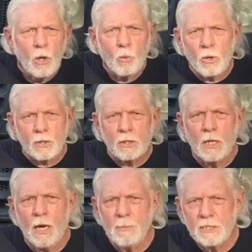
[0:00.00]
We're
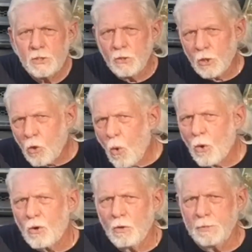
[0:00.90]
coming to the
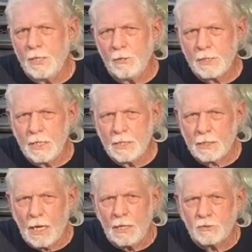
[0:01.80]
corner over here again,
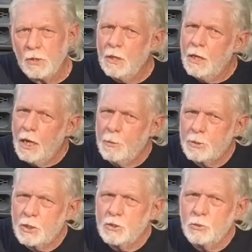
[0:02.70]
guys, and we're
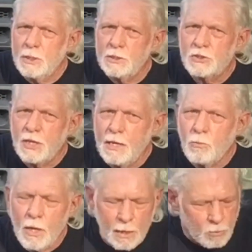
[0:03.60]
going to do it the same
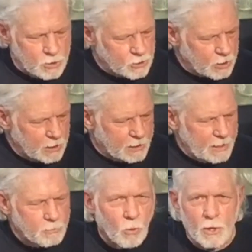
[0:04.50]
way. We're just going to
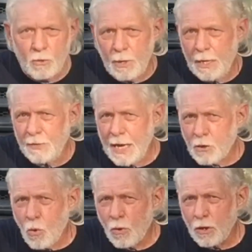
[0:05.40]
keep going around that
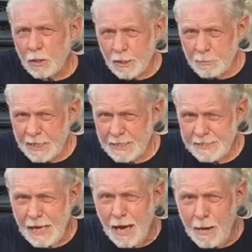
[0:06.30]
corner a little bit at a
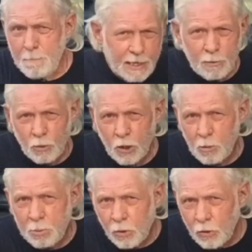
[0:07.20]
time. Again, we're going
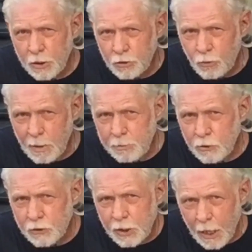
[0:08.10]
to pull those
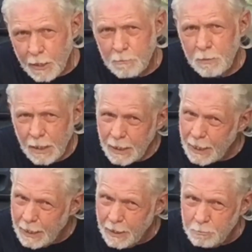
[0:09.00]
ripples, cut them,
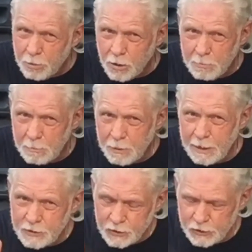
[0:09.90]
and then put them in
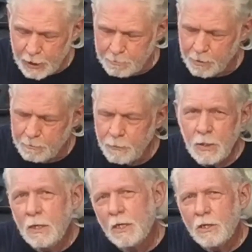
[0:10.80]
place and staple them.
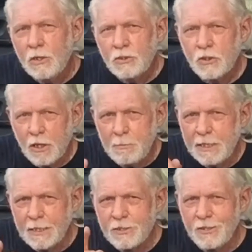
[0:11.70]
So let me
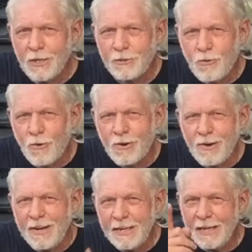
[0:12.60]
get to the other
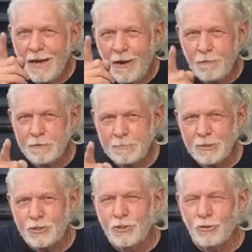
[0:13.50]
corner. I'll flip
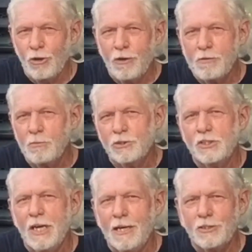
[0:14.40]
this jewel over and we'll
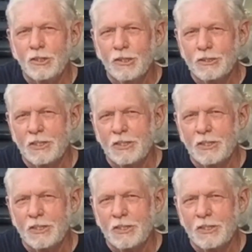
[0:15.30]
see how she looks,